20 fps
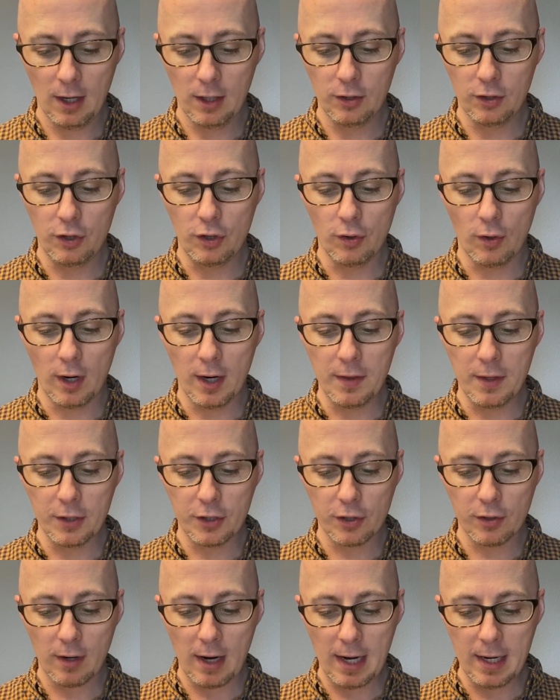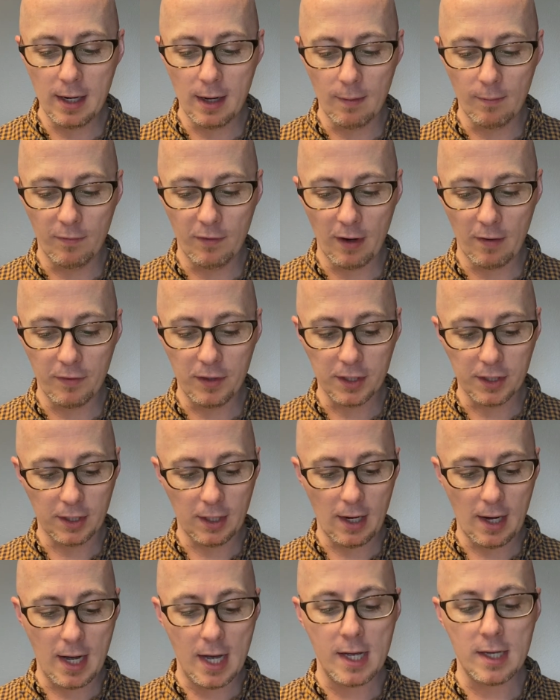join the triumph of the
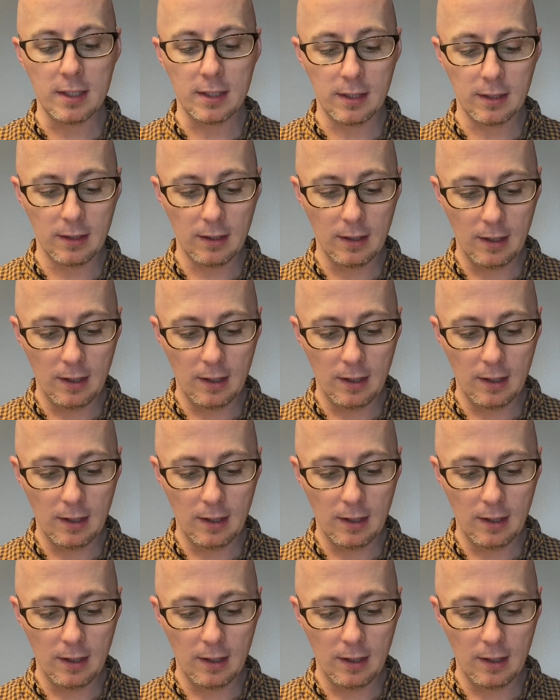skies.